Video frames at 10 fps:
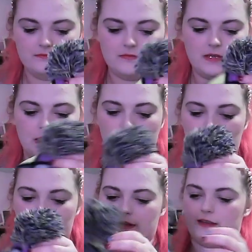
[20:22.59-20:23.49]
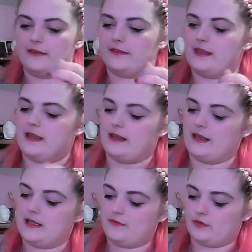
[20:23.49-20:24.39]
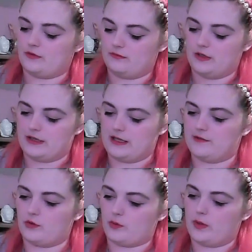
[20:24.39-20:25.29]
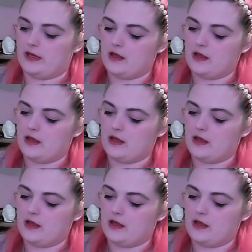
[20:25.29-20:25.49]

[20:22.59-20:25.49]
I love this. The evil, not the evil queen,